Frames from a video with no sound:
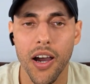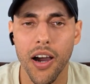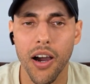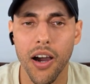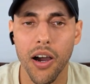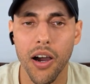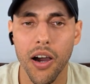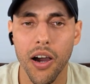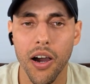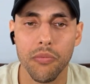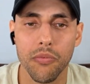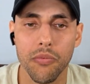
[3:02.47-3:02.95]

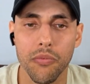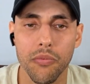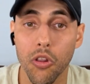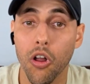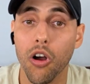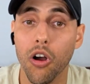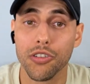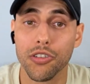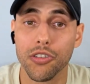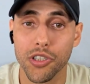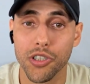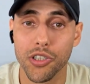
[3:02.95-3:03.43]

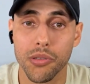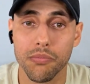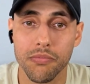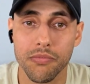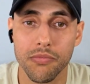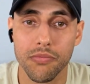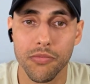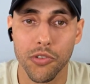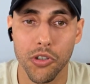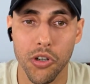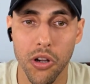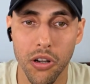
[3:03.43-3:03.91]
long
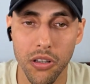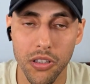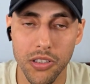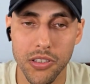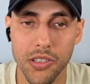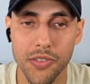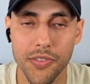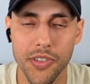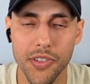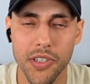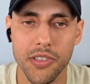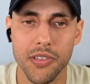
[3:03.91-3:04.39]
term,
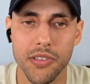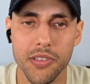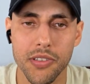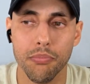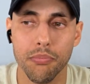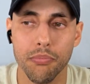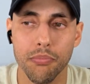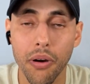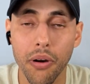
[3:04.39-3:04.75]
regardless of this.